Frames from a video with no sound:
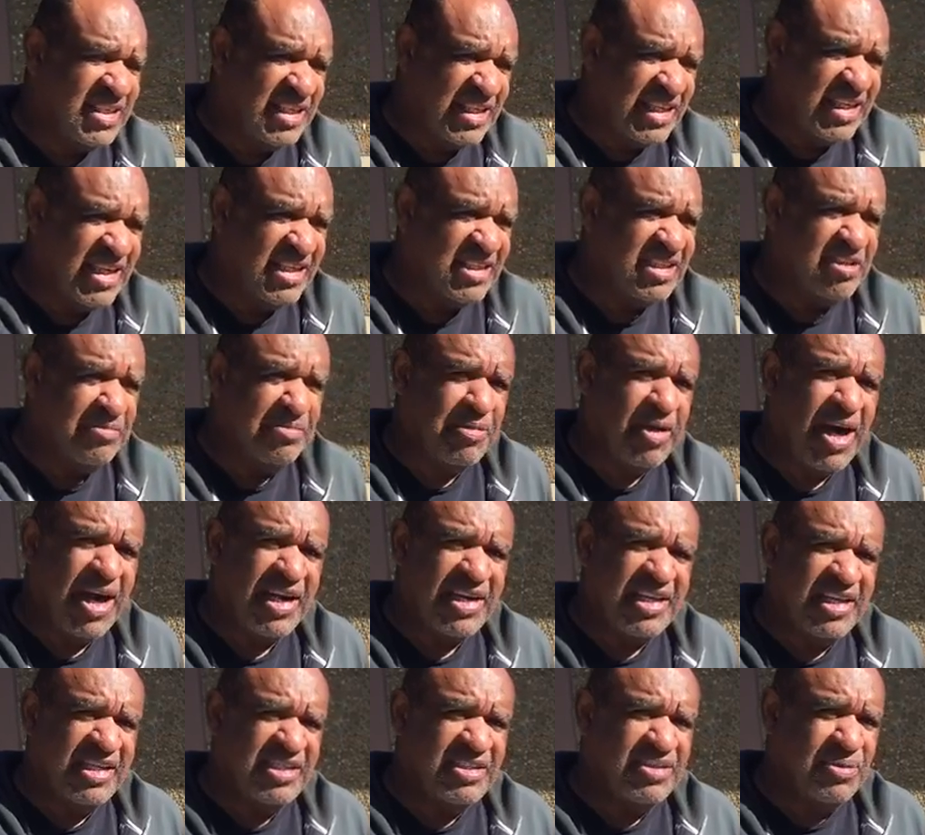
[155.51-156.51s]
The kids have
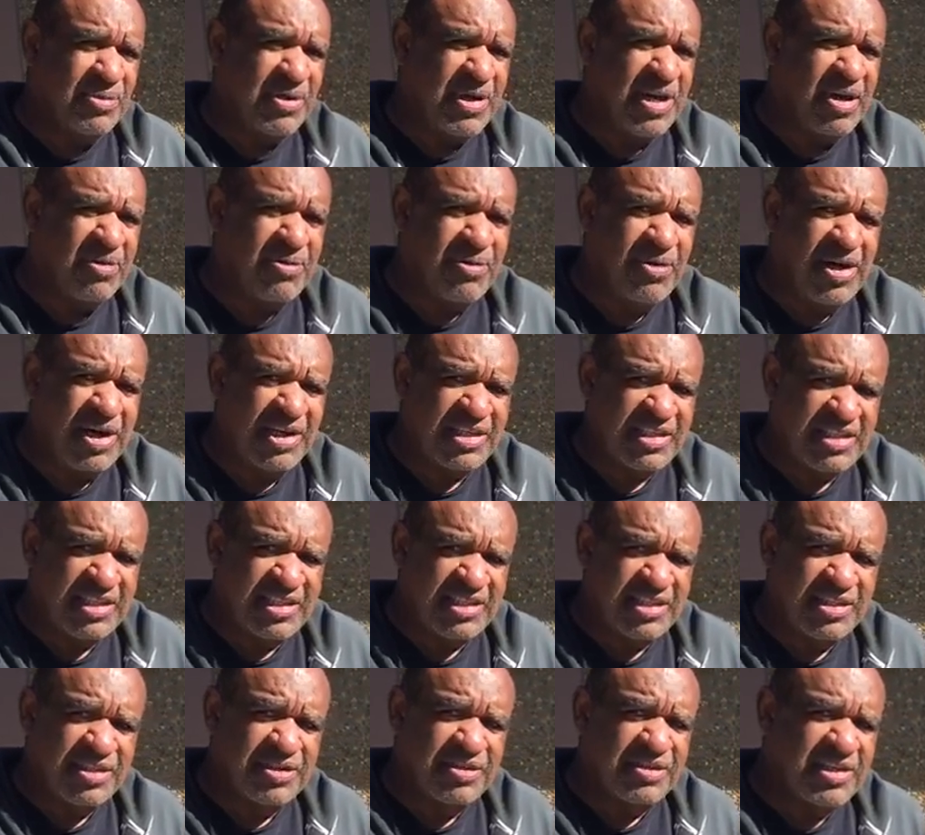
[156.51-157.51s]
bought into what I want to
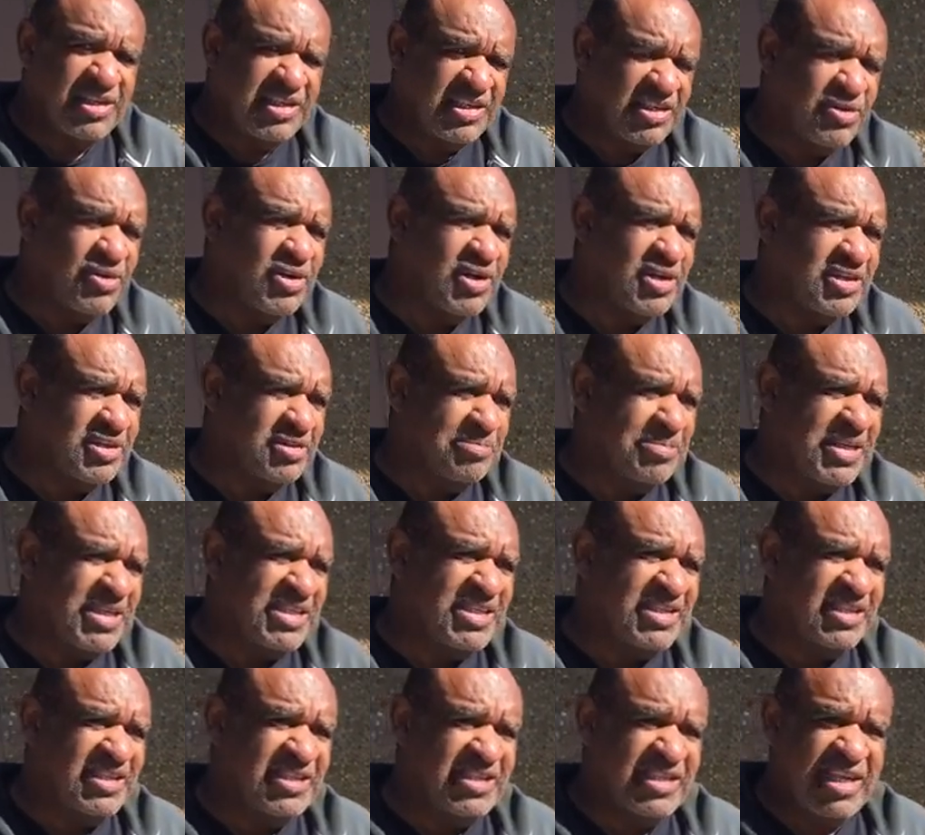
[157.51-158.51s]
do in order to be
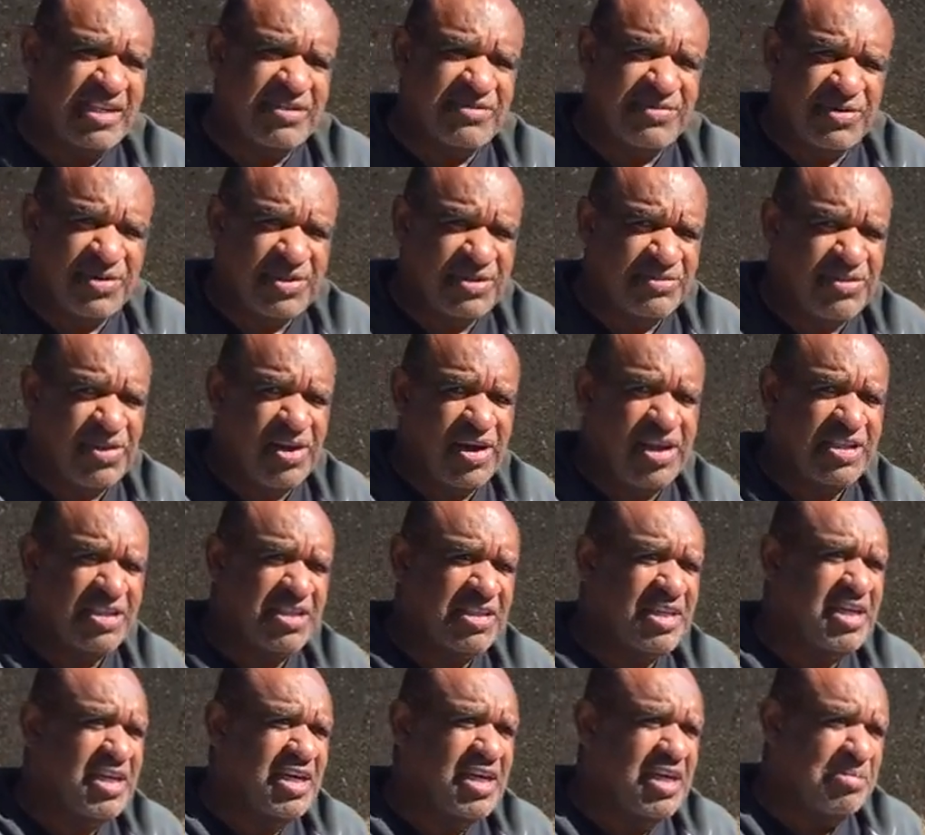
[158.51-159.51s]
successful, as far
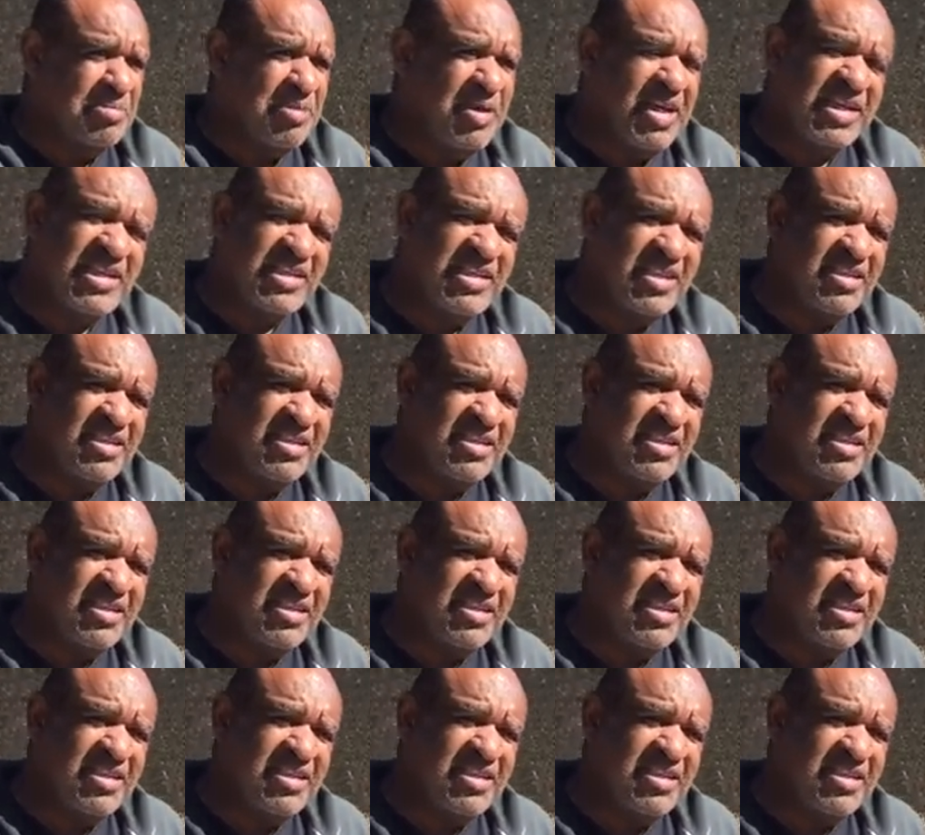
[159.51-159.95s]
as being